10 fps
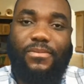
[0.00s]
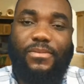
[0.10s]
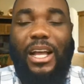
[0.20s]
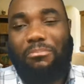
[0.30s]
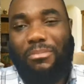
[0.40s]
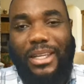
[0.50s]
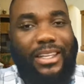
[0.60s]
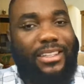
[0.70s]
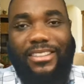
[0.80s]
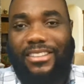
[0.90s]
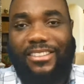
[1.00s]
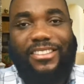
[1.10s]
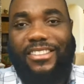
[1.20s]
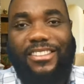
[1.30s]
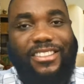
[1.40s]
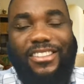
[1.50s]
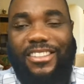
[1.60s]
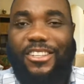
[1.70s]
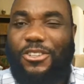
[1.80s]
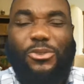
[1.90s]
That means
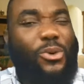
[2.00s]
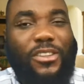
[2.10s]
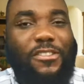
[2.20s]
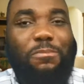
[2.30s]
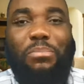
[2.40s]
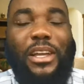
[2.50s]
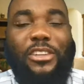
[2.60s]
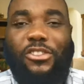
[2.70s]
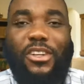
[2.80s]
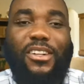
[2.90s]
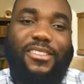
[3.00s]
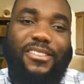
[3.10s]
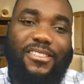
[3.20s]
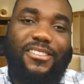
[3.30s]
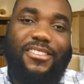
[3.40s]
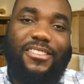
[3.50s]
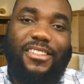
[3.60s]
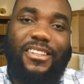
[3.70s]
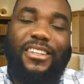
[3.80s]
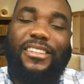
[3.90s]
you are special.
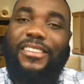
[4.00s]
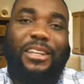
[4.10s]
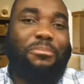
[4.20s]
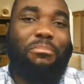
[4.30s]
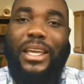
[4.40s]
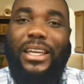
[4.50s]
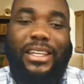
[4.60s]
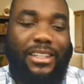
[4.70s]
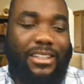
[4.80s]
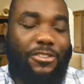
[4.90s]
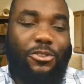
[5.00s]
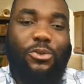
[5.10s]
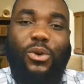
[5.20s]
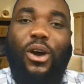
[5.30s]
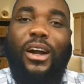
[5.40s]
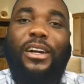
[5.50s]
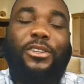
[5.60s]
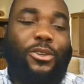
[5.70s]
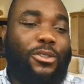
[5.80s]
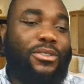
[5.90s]
That means you are
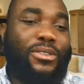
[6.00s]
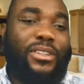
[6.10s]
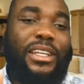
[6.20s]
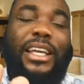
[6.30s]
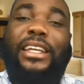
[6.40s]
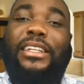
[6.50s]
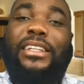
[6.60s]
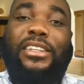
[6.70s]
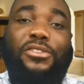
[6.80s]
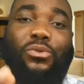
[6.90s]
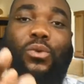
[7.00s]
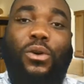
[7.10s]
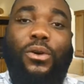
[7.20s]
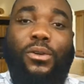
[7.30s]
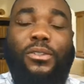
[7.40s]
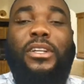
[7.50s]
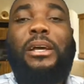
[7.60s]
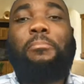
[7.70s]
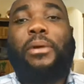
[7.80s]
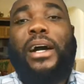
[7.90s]
not in this world
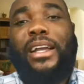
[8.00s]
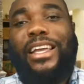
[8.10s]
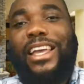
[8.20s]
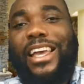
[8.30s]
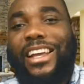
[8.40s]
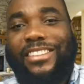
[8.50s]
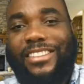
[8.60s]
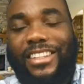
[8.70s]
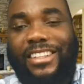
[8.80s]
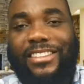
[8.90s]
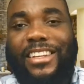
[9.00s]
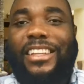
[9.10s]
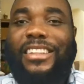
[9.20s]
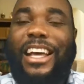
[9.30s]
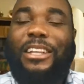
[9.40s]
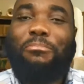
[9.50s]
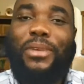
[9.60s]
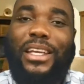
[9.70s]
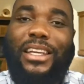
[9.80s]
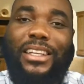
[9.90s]
by accident. That
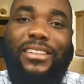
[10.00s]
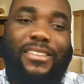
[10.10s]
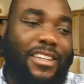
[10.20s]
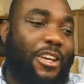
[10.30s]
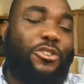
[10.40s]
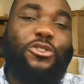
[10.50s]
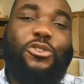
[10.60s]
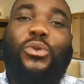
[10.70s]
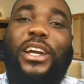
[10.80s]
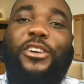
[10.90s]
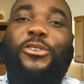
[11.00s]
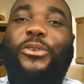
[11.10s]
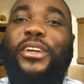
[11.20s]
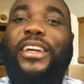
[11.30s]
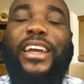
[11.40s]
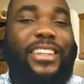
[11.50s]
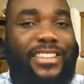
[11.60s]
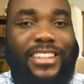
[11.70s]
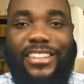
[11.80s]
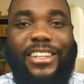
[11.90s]
means you were
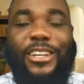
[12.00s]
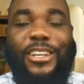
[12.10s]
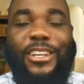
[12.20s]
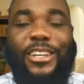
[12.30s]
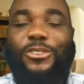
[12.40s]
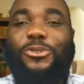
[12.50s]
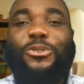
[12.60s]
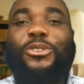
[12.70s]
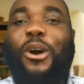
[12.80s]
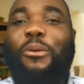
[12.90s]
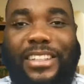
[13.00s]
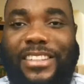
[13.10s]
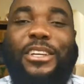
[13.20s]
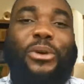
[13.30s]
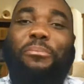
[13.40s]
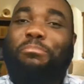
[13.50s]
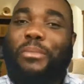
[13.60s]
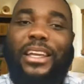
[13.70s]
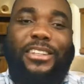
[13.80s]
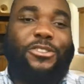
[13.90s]
created to dominate. That
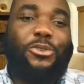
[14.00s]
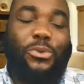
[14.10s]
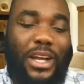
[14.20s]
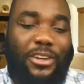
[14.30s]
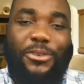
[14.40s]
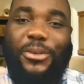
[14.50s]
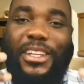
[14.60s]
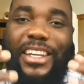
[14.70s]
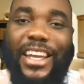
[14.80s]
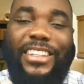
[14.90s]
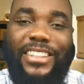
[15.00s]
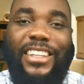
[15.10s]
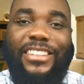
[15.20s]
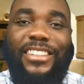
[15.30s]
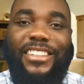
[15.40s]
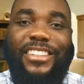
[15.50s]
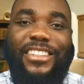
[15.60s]
means you were created